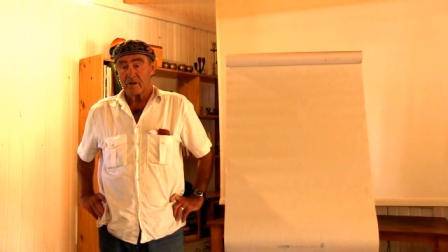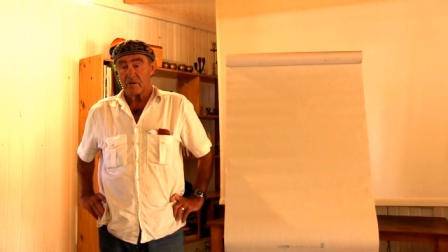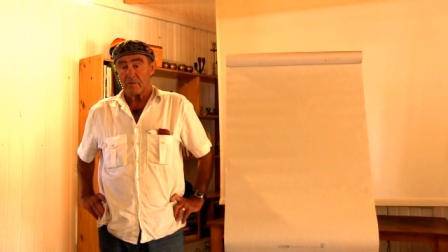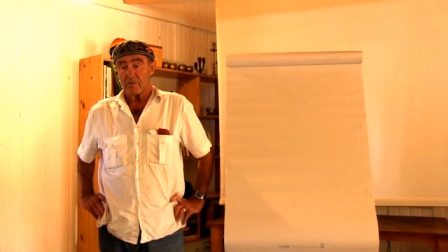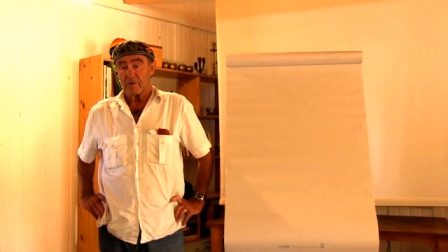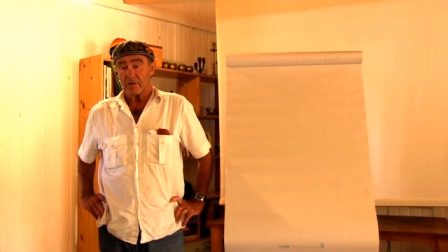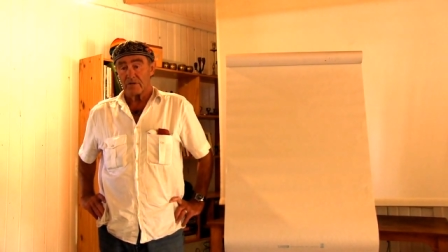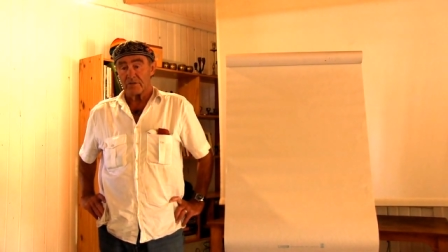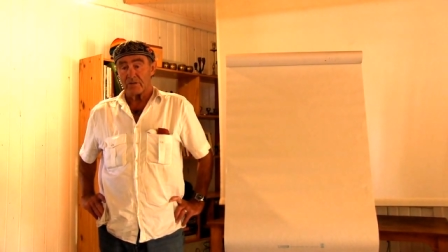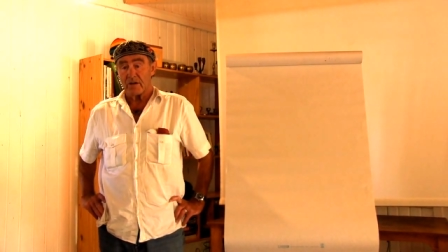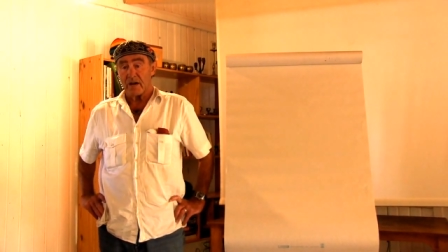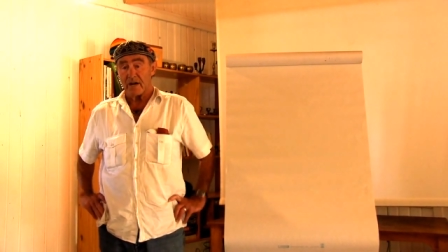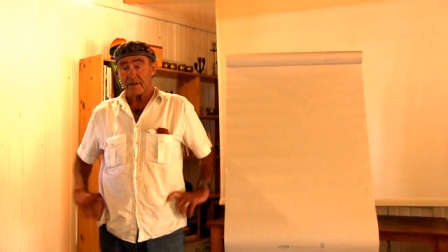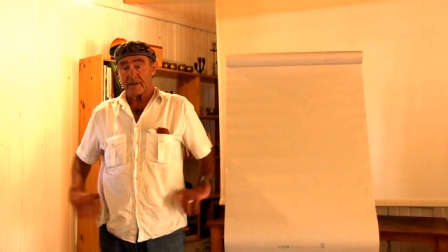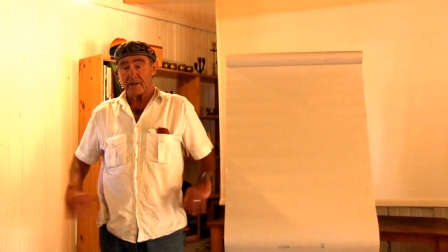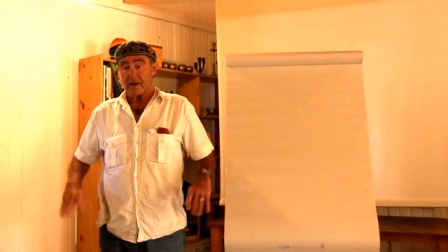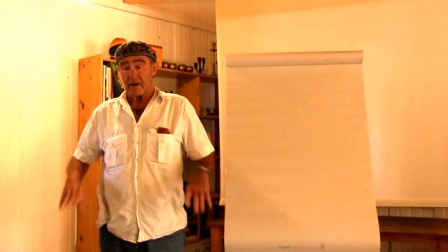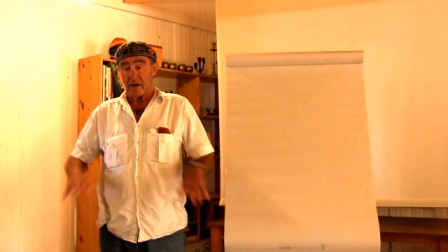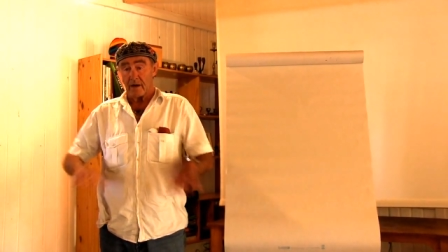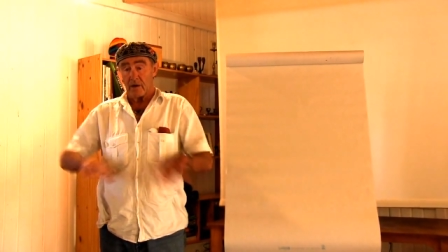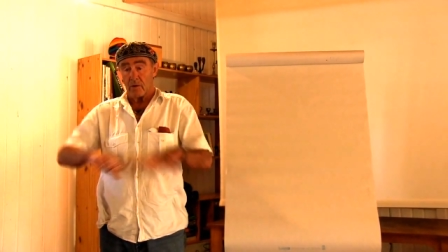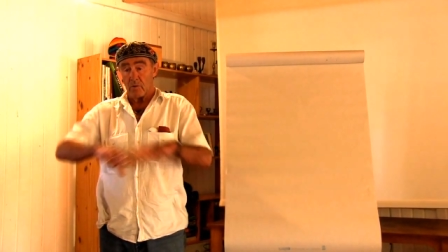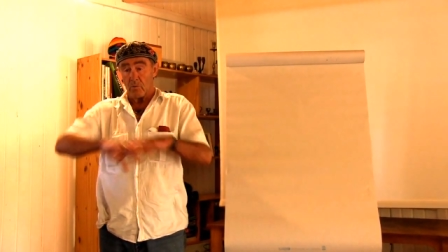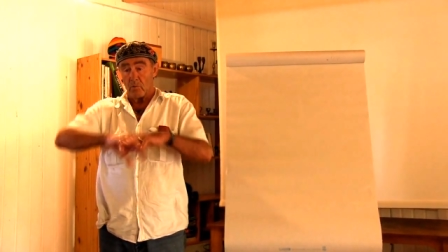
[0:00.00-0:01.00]
which
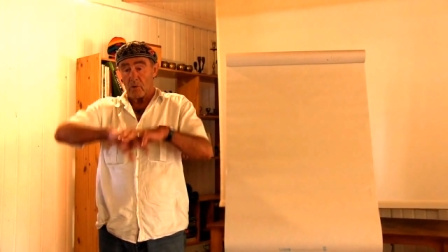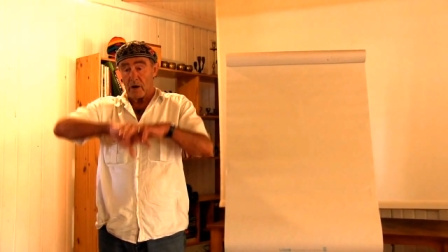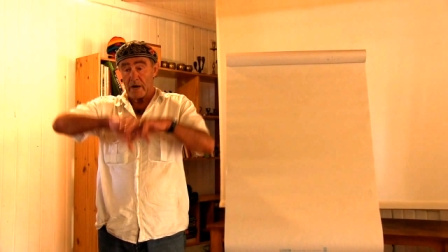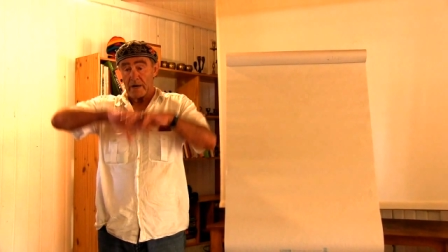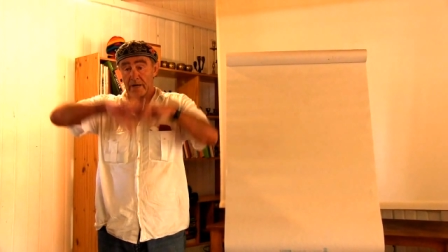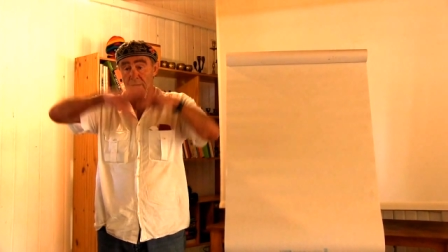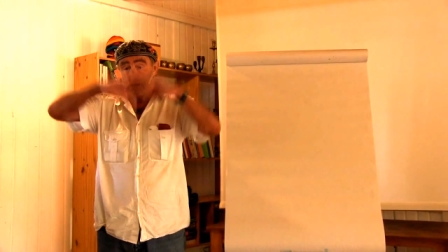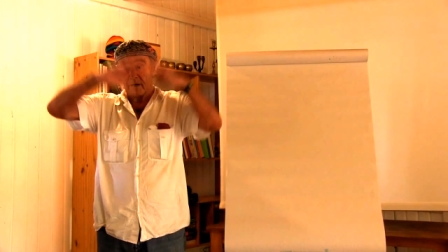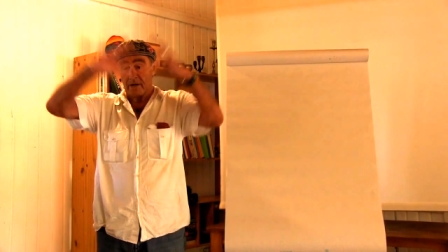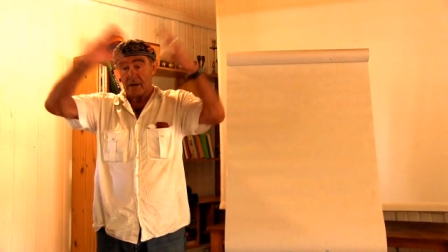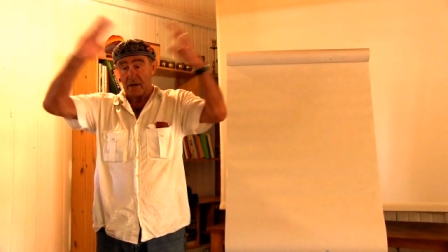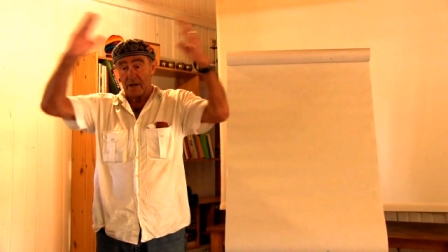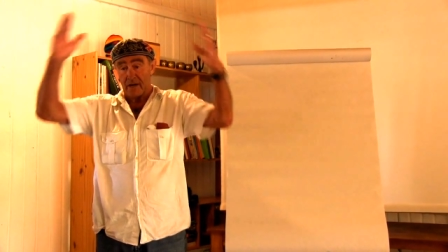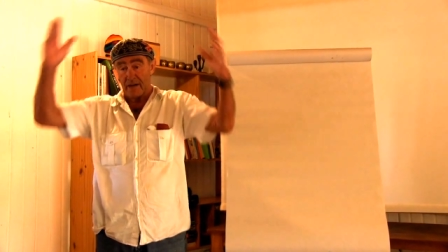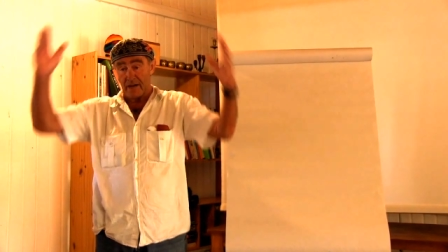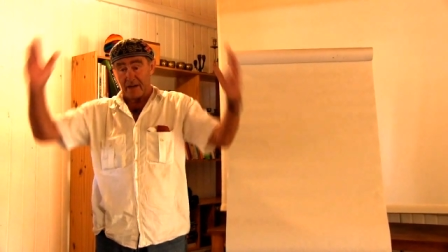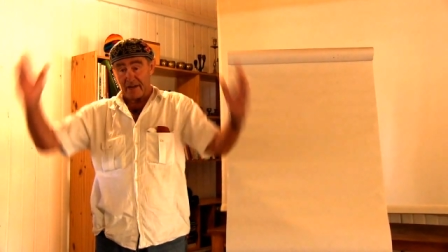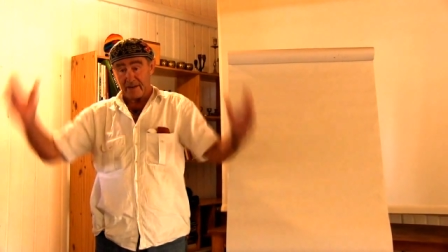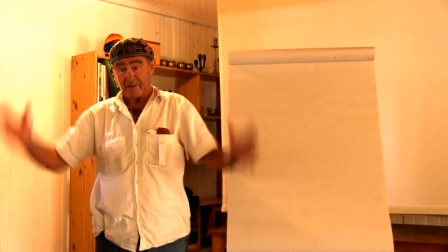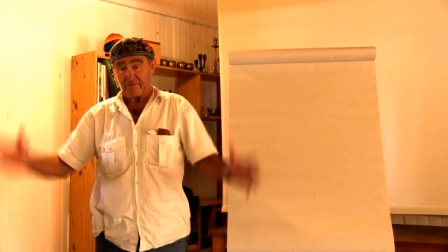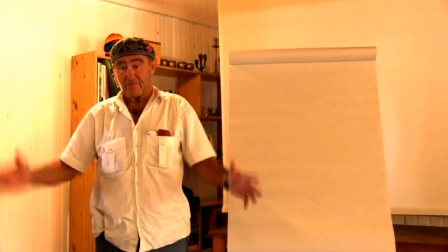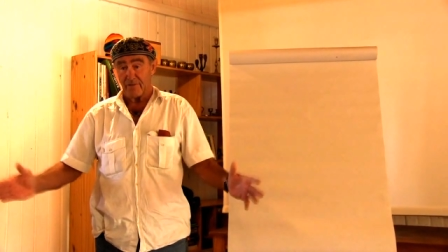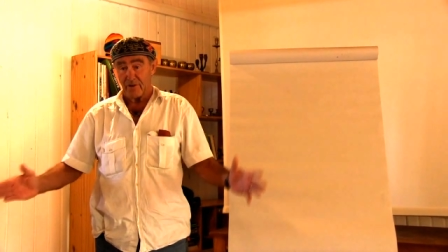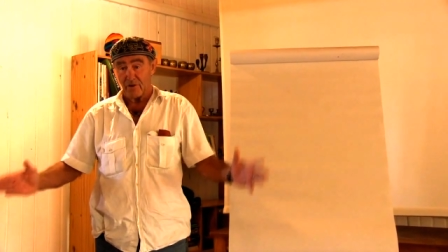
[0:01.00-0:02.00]
under one
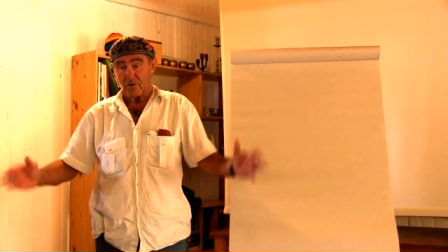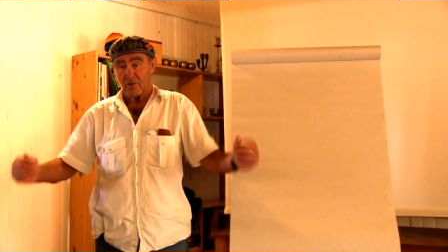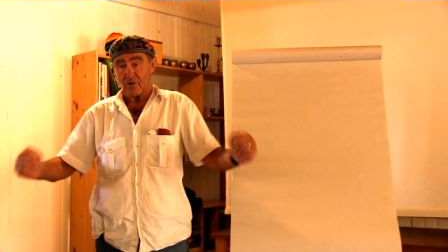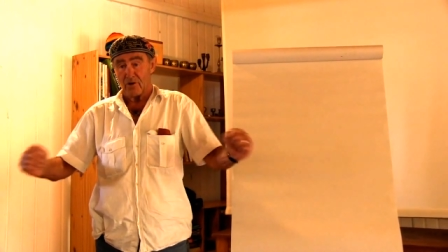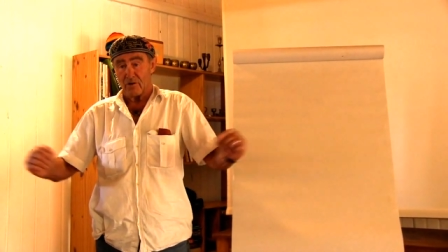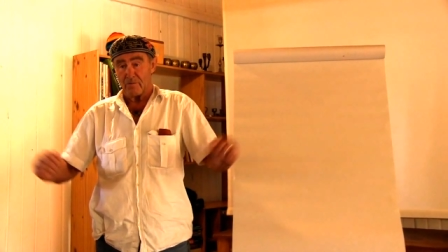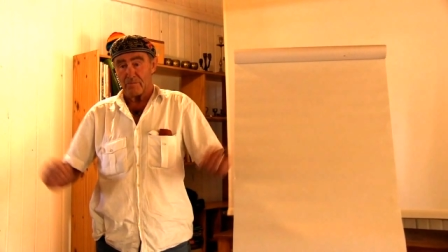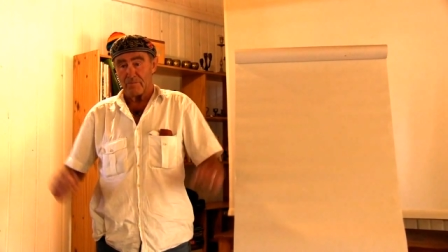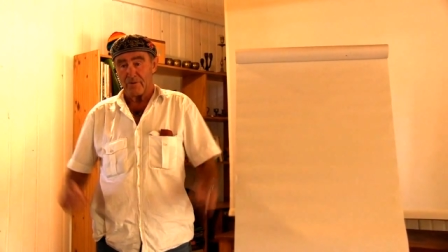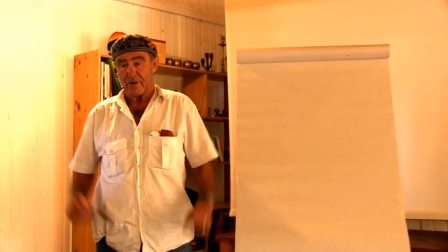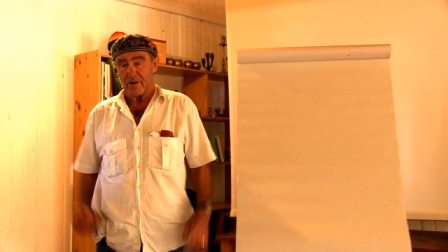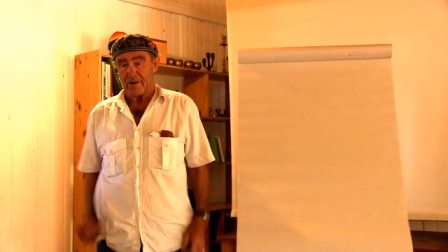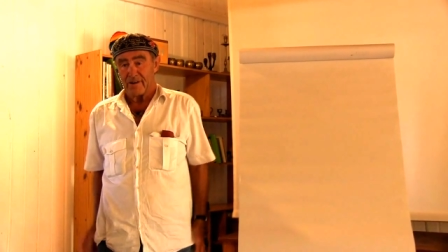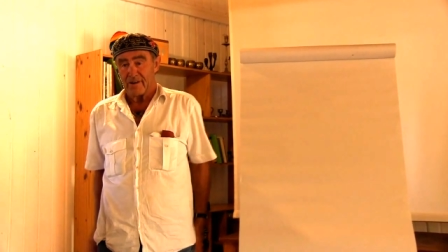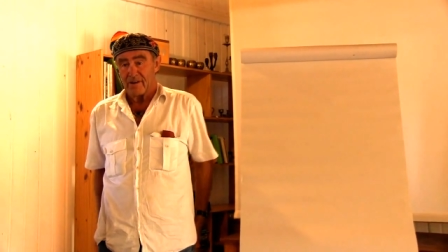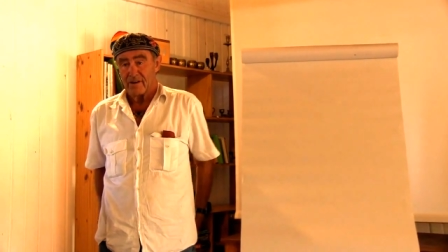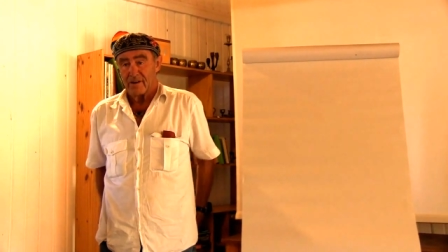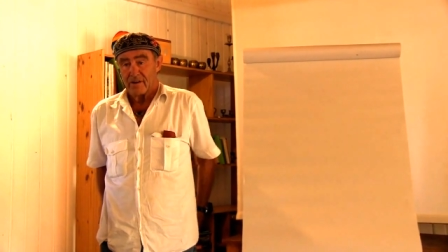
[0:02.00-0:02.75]
envelope